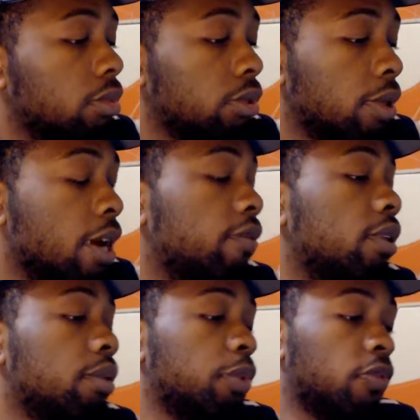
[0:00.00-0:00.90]
You have to
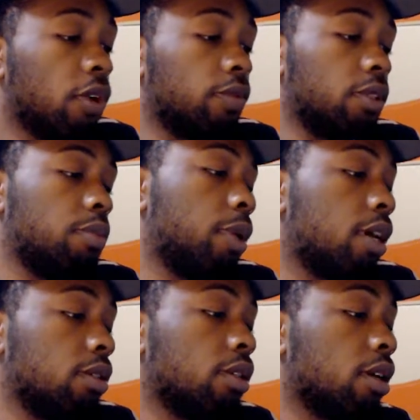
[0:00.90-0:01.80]
get him involved into the
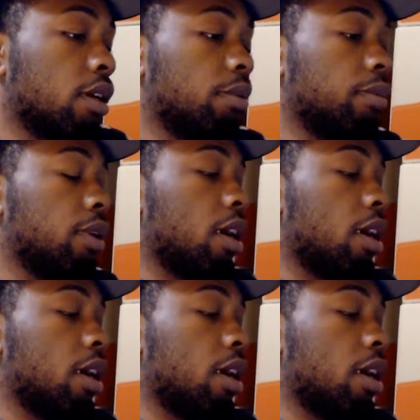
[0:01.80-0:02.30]
passing game.